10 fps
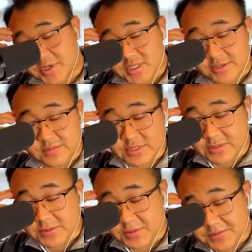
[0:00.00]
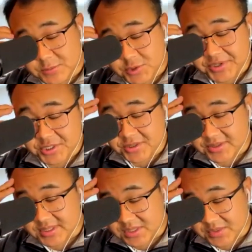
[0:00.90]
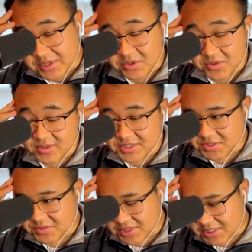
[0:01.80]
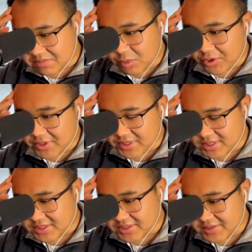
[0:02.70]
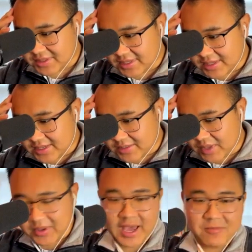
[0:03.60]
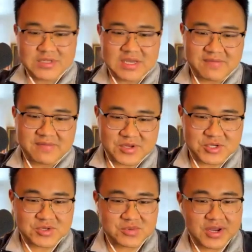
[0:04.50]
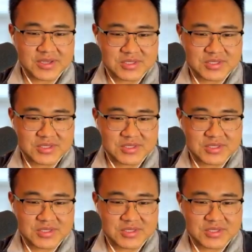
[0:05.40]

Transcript: in terms of traditionalism and integralism, it's important to maybe have a definition, right?